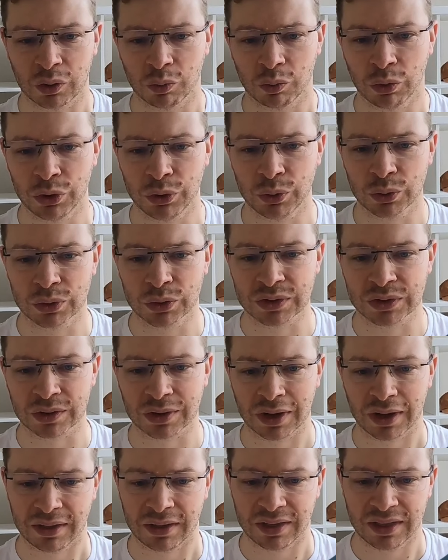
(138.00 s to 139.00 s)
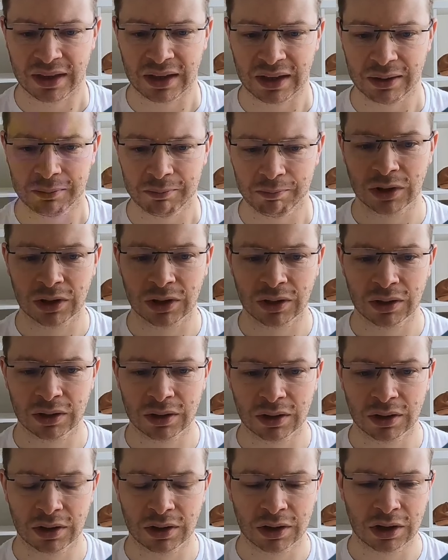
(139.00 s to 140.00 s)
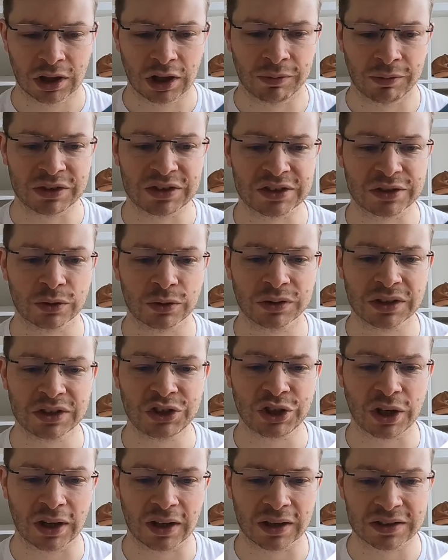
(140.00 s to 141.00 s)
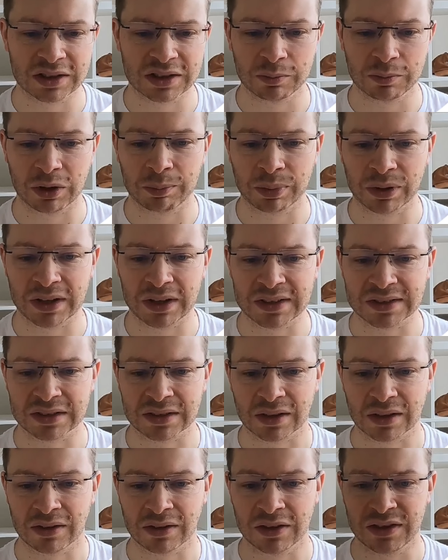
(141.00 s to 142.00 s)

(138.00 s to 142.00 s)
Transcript: we use the right theme. If it is not a child theme, replace the